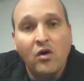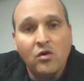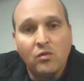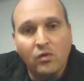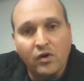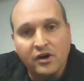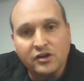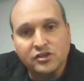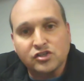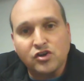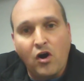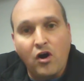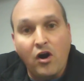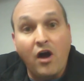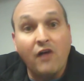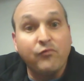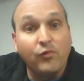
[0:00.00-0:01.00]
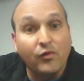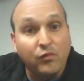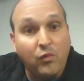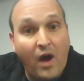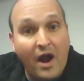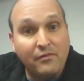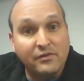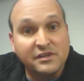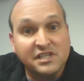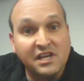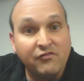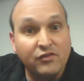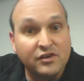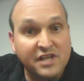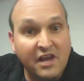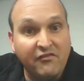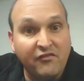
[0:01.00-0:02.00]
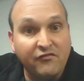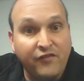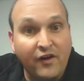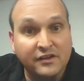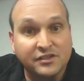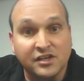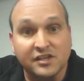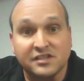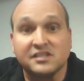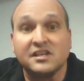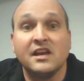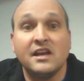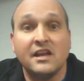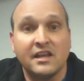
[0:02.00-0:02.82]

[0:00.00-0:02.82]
We're going to start off with wide receiver Devin Funchess.